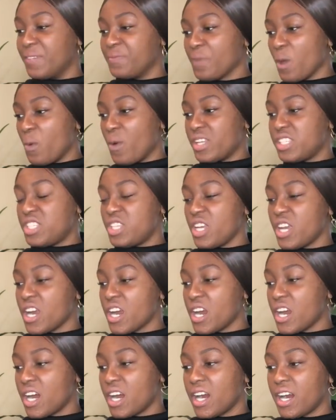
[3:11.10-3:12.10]
What's
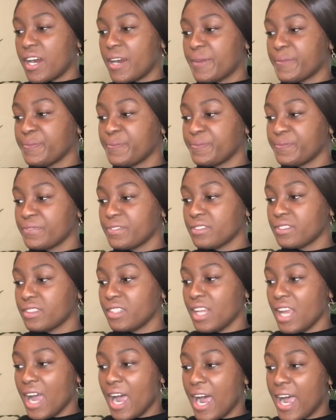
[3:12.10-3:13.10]
your
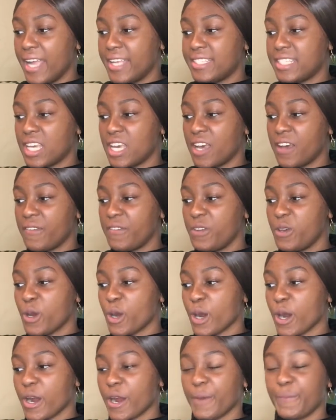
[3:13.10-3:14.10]
idea of
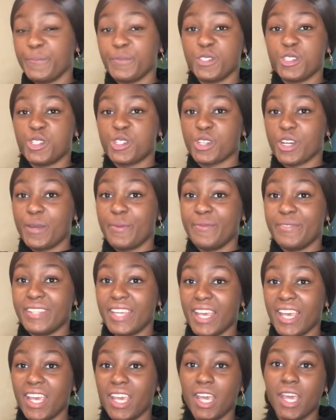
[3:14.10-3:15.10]
your dream
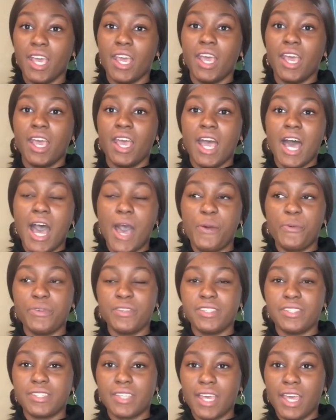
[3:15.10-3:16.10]
date? I would
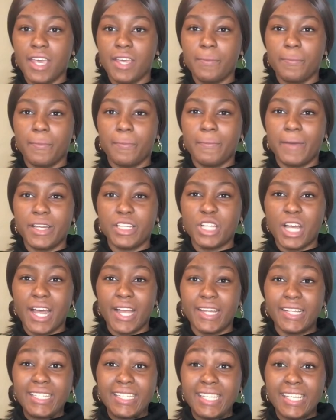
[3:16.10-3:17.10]
say my
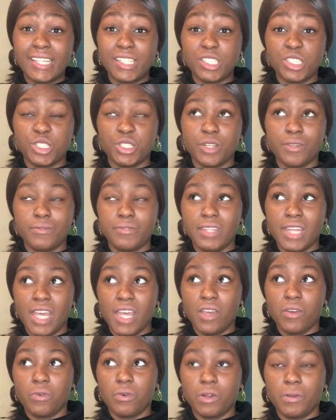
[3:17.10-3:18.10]
ideal dream
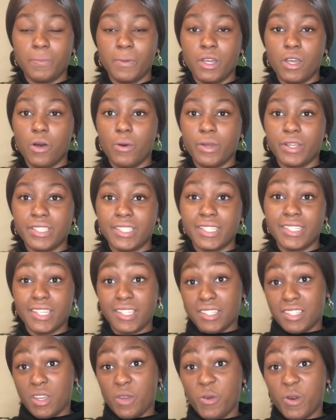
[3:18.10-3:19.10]
date would be going to
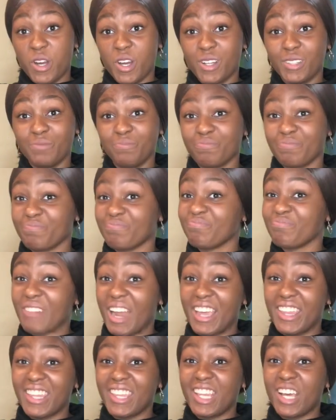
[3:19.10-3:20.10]
Disney World.
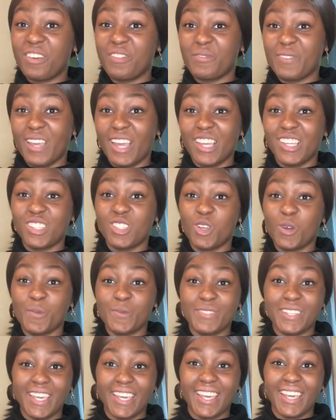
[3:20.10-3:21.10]
I think that would be a dope
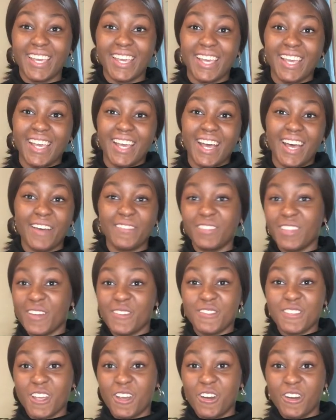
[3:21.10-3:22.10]
date. I'd
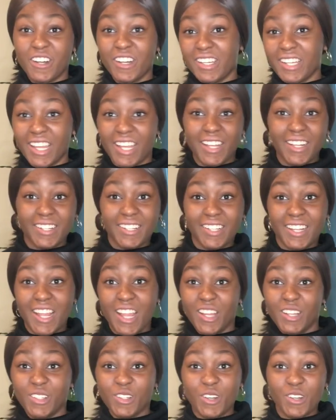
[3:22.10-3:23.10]
love to go on a date
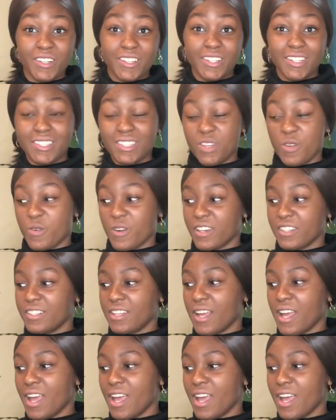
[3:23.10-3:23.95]
and go to Disney World.